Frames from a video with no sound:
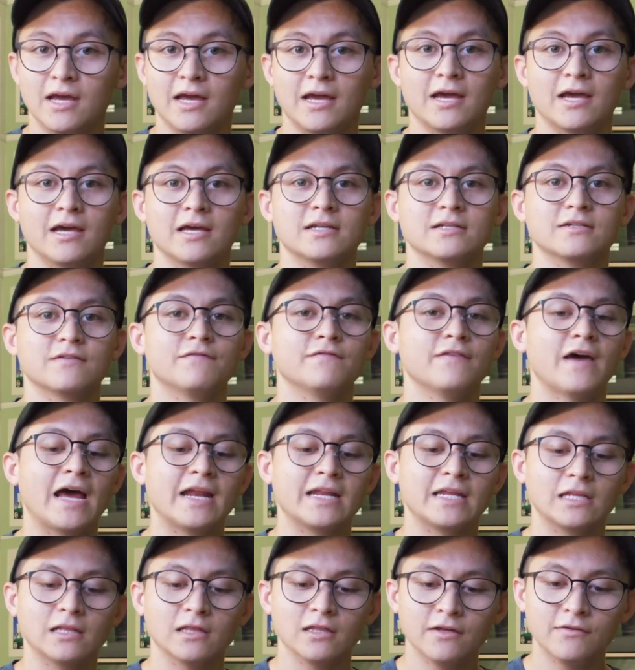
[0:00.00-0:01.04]
and
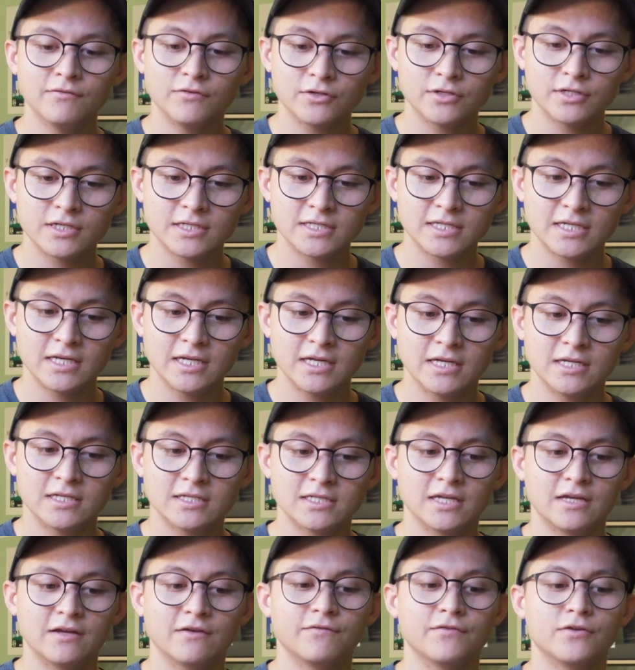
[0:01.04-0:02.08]
fatty liver
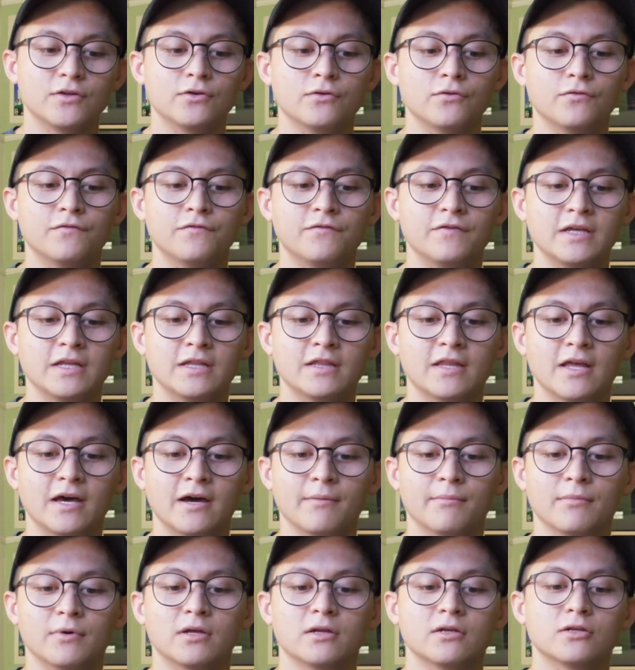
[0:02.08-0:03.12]
disease if you feed
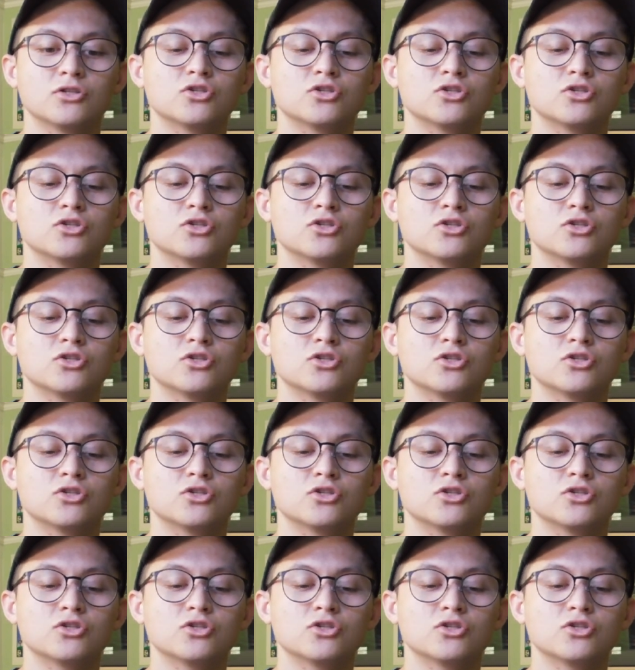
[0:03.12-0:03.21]
them